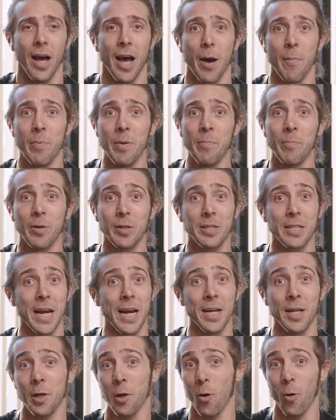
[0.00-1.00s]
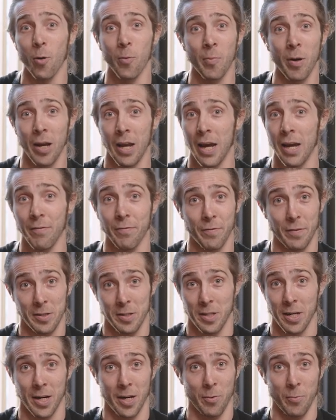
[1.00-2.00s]
I've been bartending all my life. I
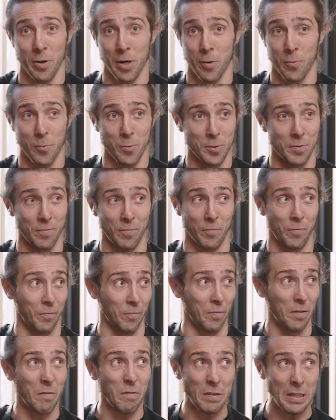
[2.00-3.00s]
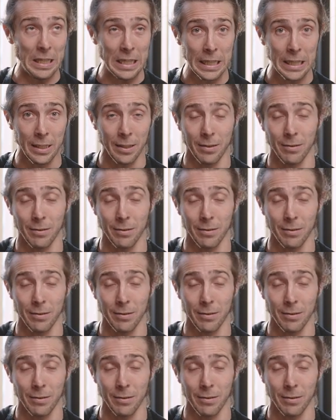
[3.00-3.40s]
started when I was 15.